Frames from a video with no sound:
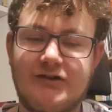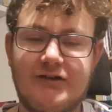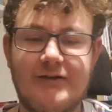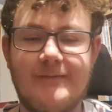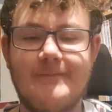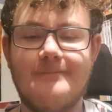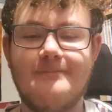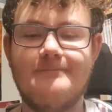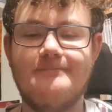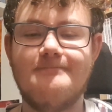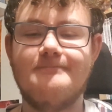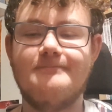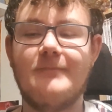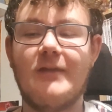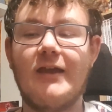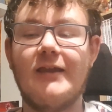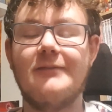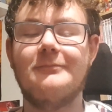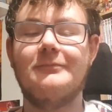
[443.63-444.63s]

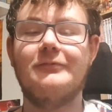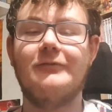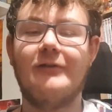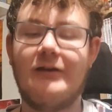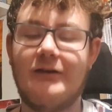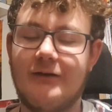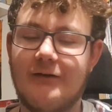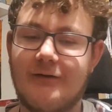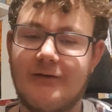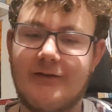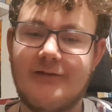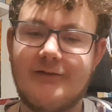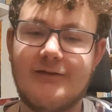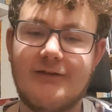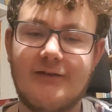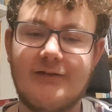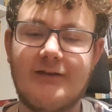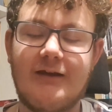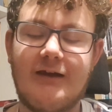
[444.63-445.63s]
is pretty nice
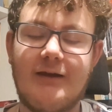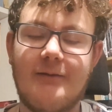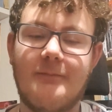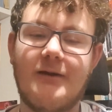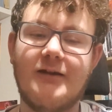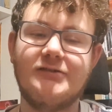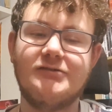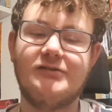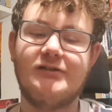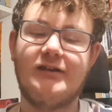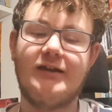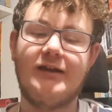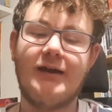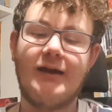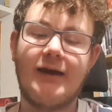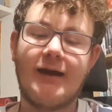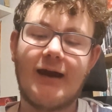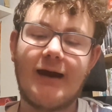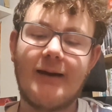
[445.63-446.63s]
to see him actually
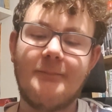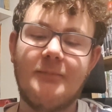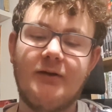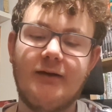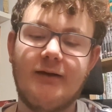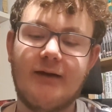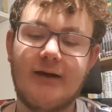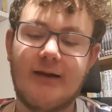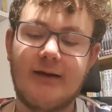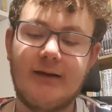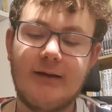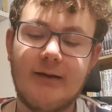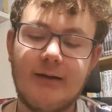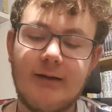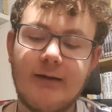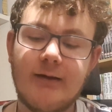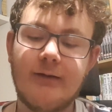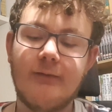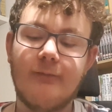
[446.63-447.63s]
happy again.
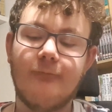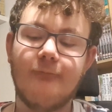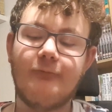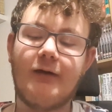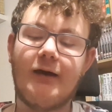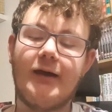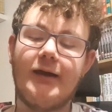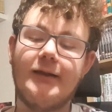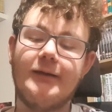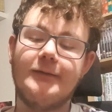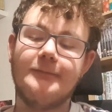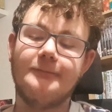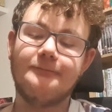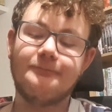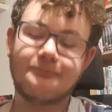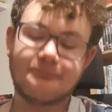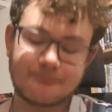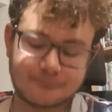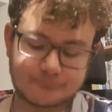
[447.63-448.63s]

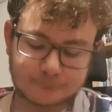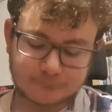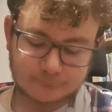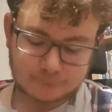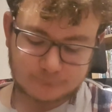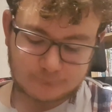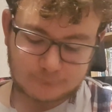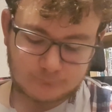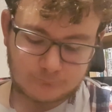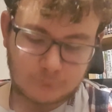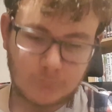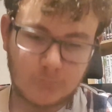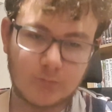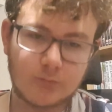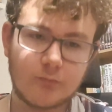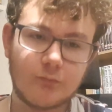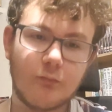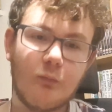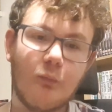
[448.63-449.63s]
Then
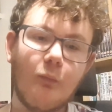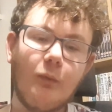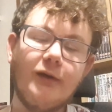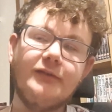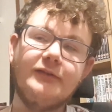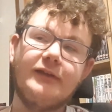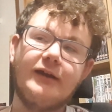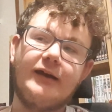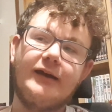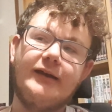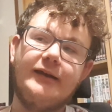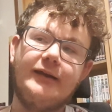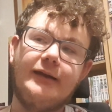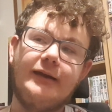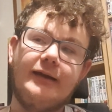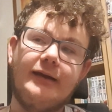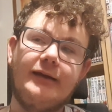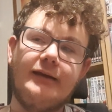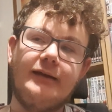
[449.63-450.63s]
one day
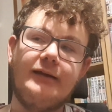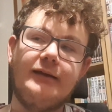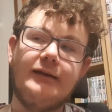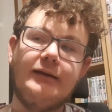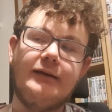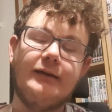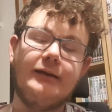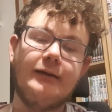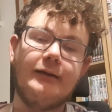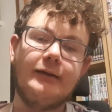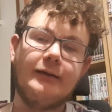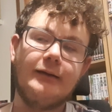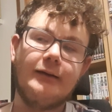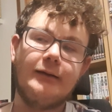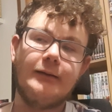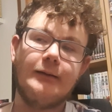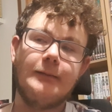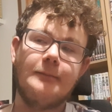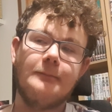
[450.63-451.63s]
he
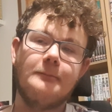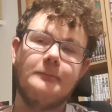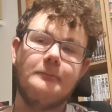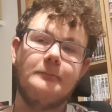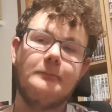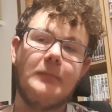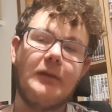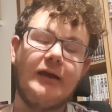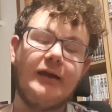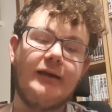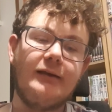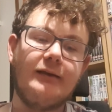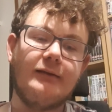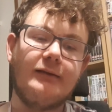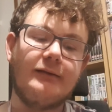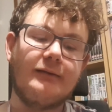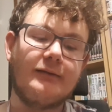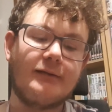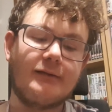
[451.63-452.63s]

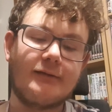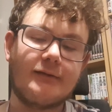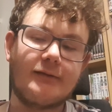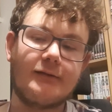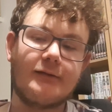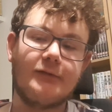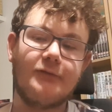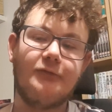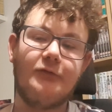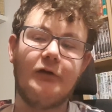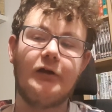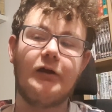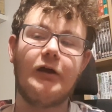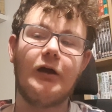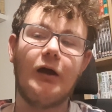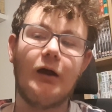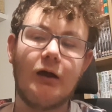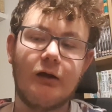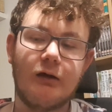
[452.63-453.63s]
meets the
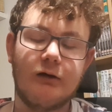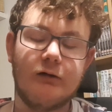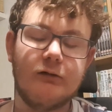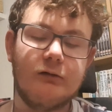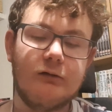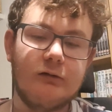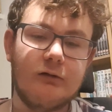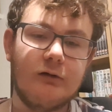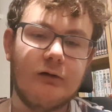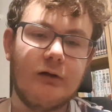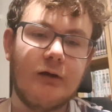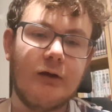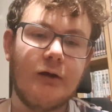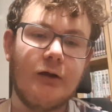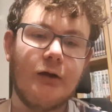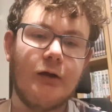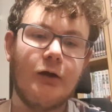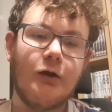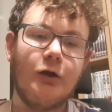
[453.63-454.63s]
girl
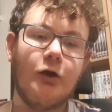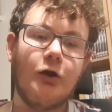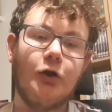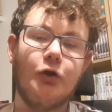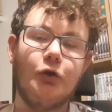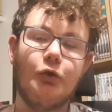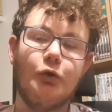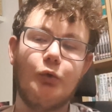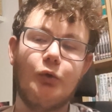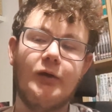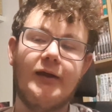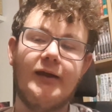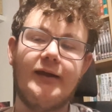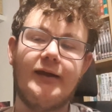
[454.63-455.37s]
who